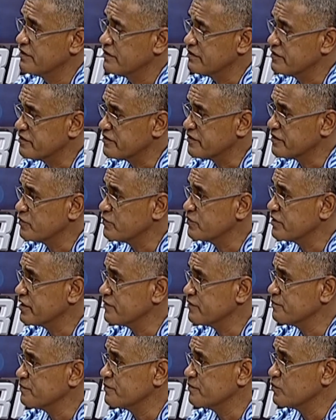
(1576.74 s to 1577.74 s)
turnaround
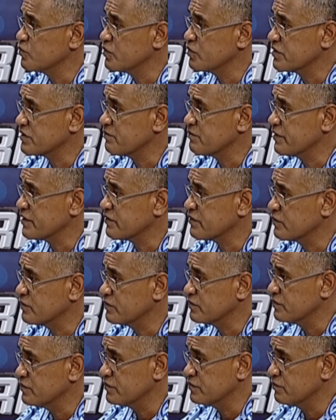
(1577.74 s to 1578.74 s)
time we expect
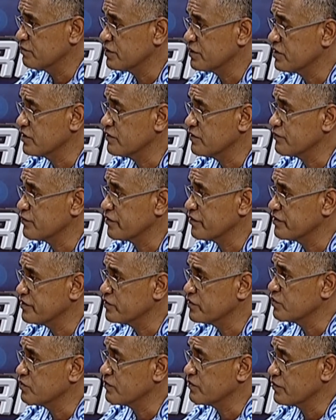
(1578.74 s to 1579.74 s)
to, particularly for
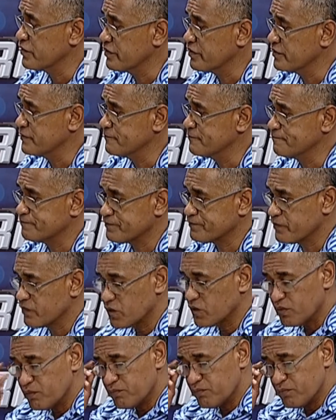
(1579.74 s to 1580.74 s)
the
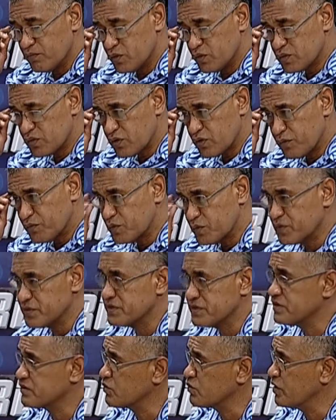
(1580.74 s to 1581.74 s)
most common
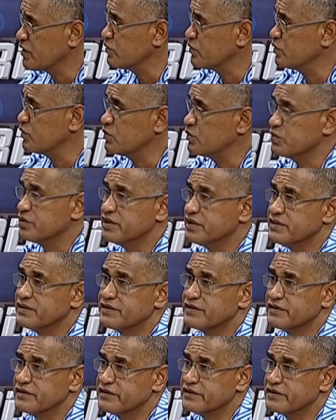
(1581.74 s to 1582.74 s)
ones, is 1 or 2
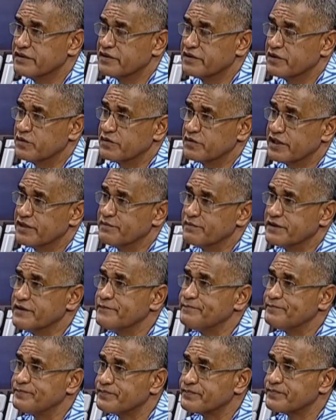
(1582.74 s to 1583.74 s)
days turnaround time. So
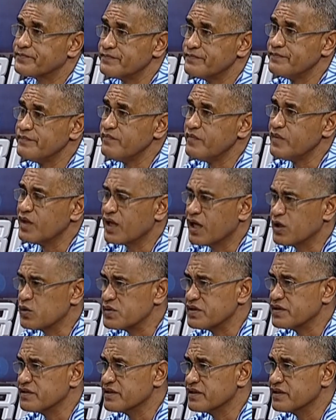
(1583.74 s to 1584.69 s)
housing